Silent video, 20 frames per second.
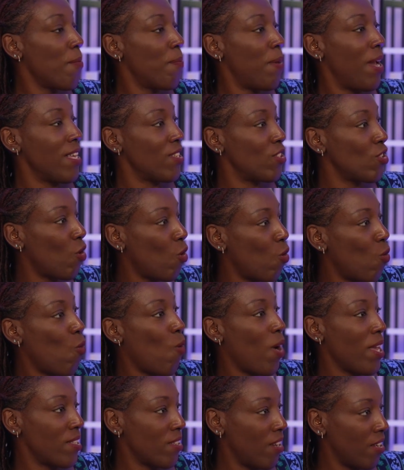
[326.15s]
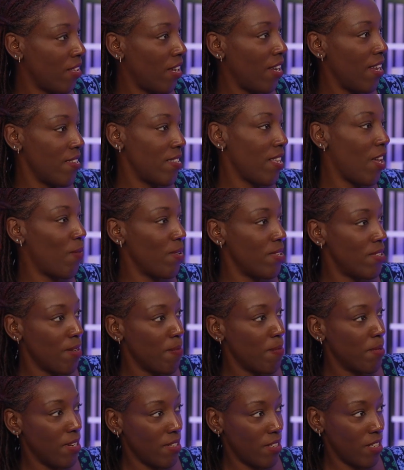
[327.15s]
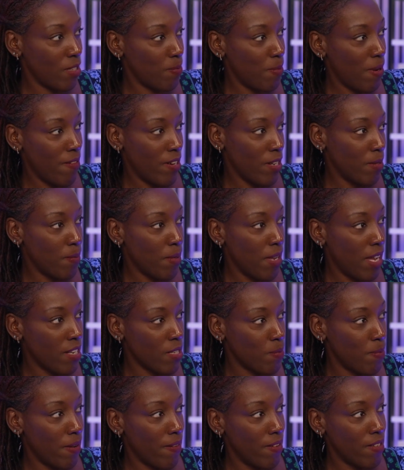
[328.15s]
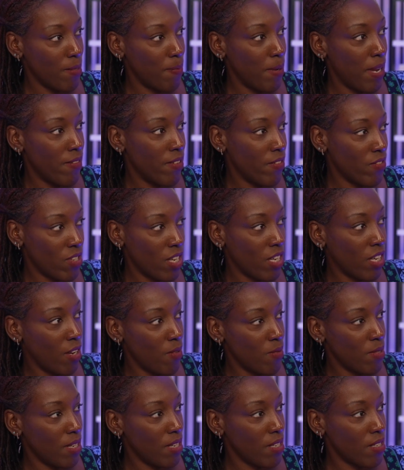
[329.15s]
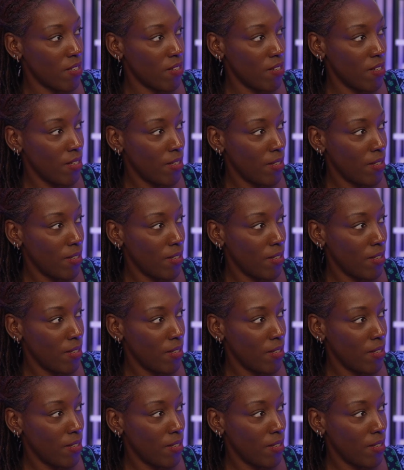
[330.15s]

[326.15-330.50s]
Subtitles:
but it's not always like that, is it, when somebody's experienced a period of psychosis?